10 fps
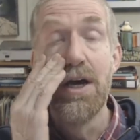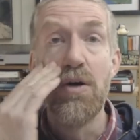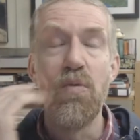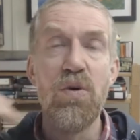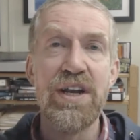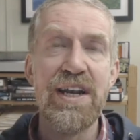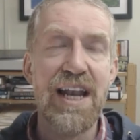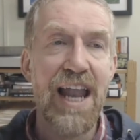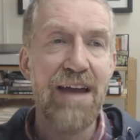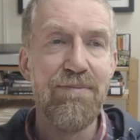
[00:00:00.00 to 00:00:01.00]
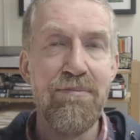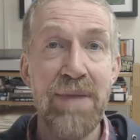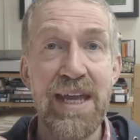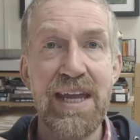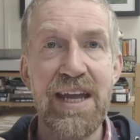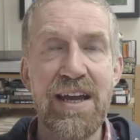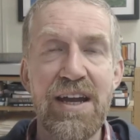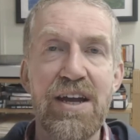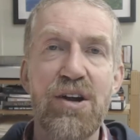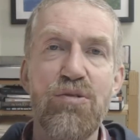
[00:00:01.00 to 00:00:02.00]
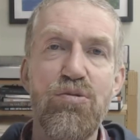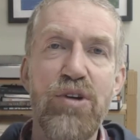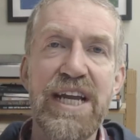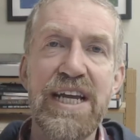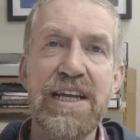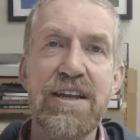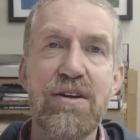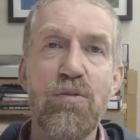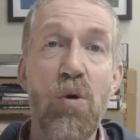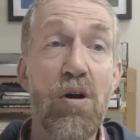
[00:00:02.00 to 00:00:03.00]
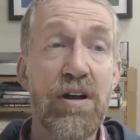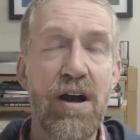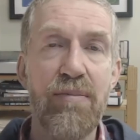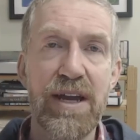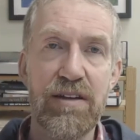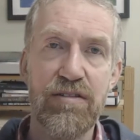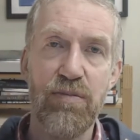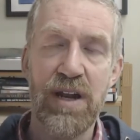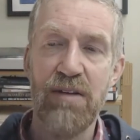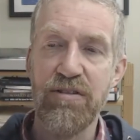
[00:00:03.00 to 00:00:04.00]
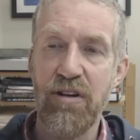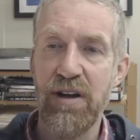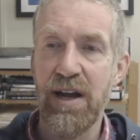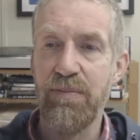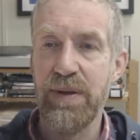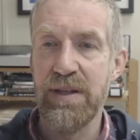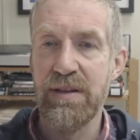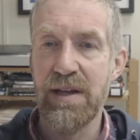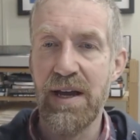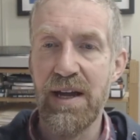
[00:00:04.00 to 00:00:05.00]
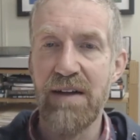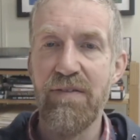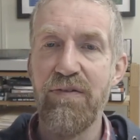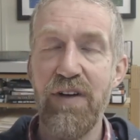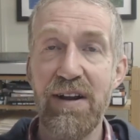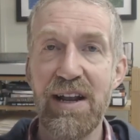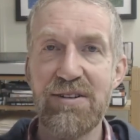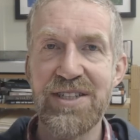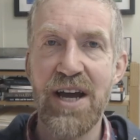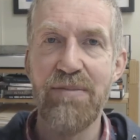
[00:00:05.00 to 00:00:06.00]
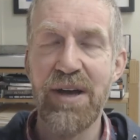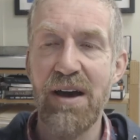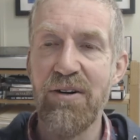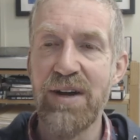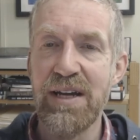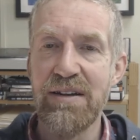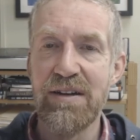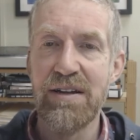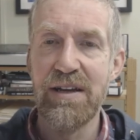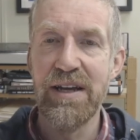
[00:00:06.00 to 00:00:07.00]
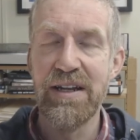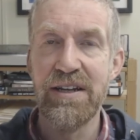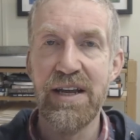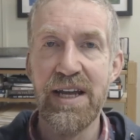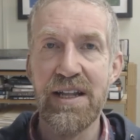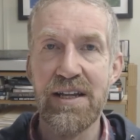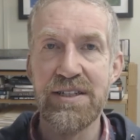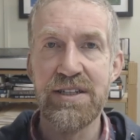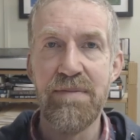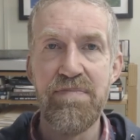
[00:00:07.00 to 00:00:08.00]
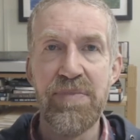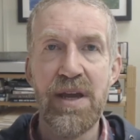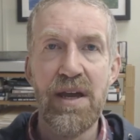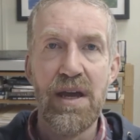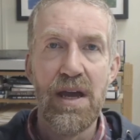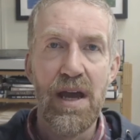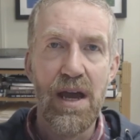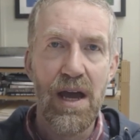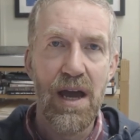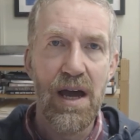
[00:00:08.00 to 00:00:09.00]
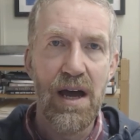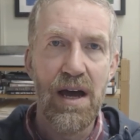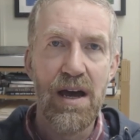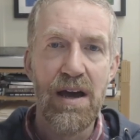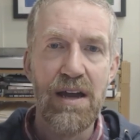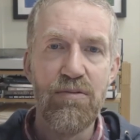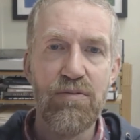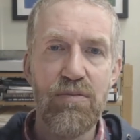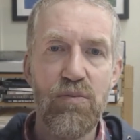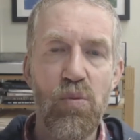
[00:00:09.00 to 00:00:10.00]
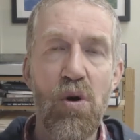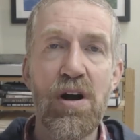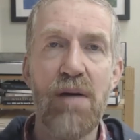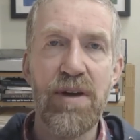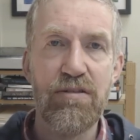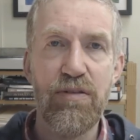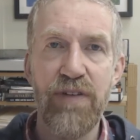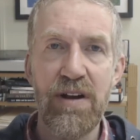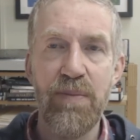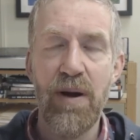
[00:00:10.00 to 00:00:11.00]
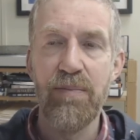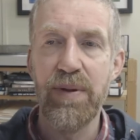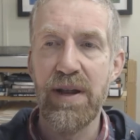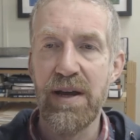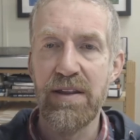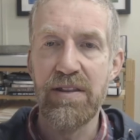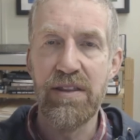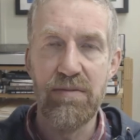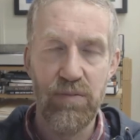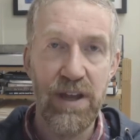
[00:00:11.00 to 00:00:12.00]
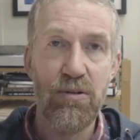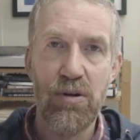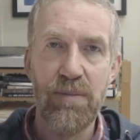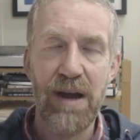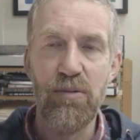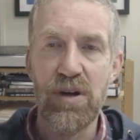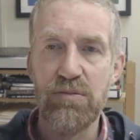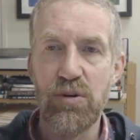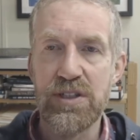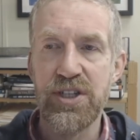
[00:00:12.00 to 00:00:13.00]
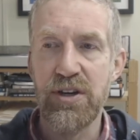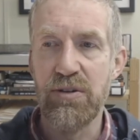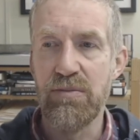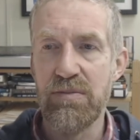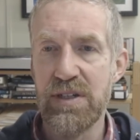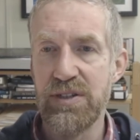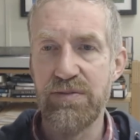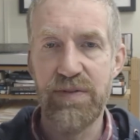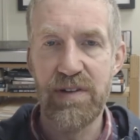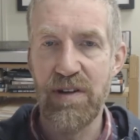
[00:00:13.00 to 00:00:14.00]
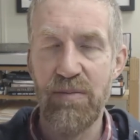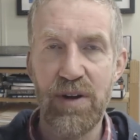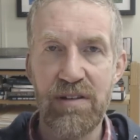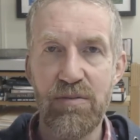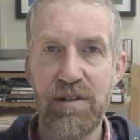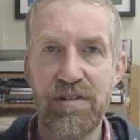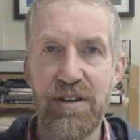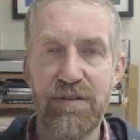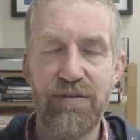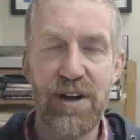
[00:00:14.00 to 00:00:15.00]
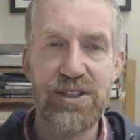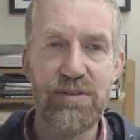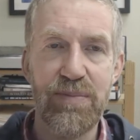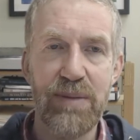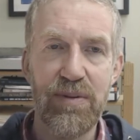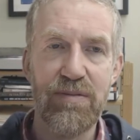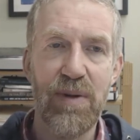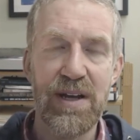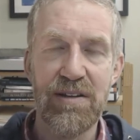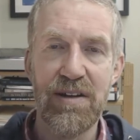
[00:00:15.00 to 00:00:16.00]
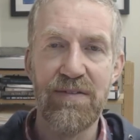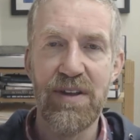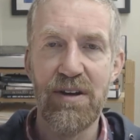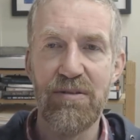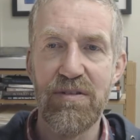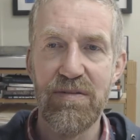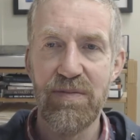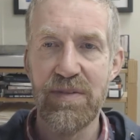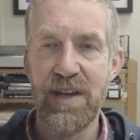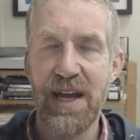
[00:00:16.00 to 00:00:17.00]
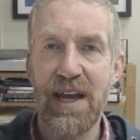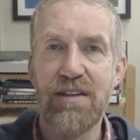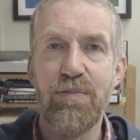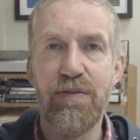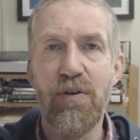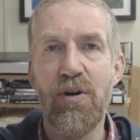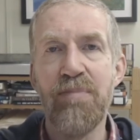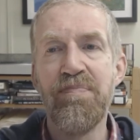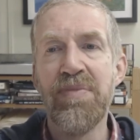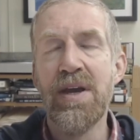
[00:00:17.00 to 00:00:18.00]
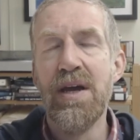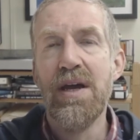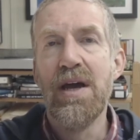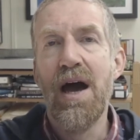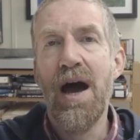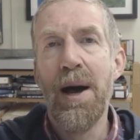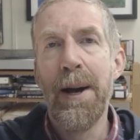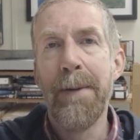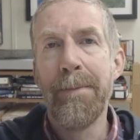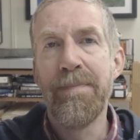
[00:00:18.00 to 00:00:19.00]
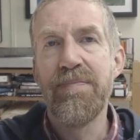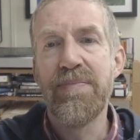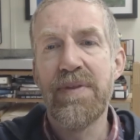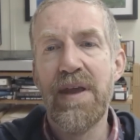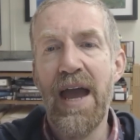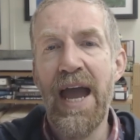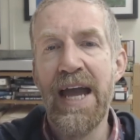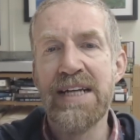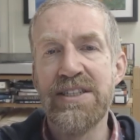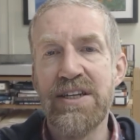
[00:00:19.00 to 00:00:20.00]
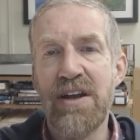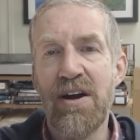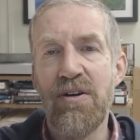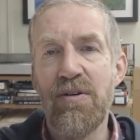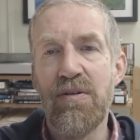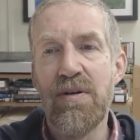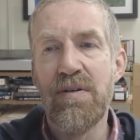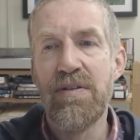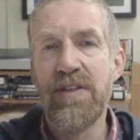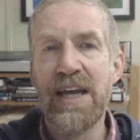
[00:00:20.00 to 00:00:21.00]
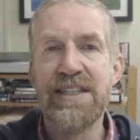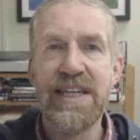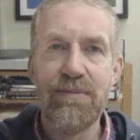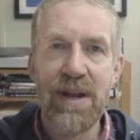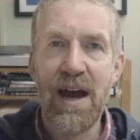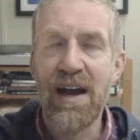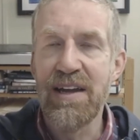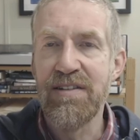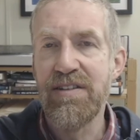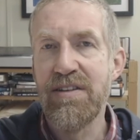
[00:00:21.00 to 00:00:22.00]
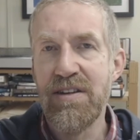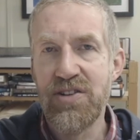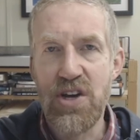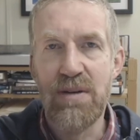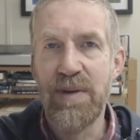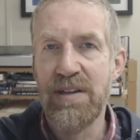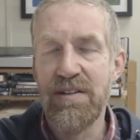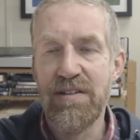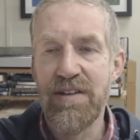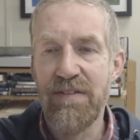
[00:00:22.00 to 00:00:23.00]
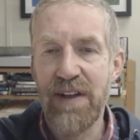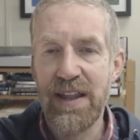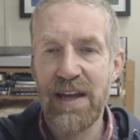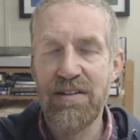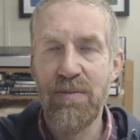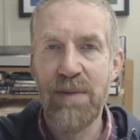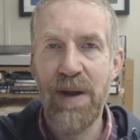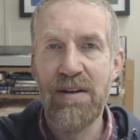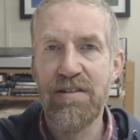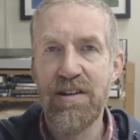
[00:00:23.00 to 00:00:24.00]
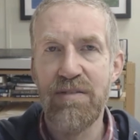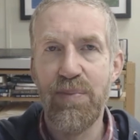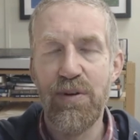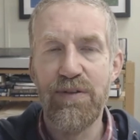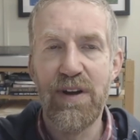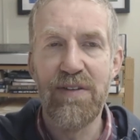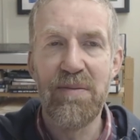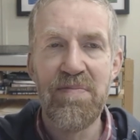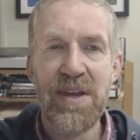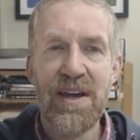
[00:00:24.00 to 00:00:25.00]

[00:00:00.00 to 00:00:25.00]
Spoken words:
wouldn't let me read war comics when I was growing up in a very long time ago in England. War comics were very popular. They were all about World War II, which for some reason was still fresh on people's minds, even though it was decades before. And, you know, they demonized the Germans and stuff like that. So my parents disapproved of them.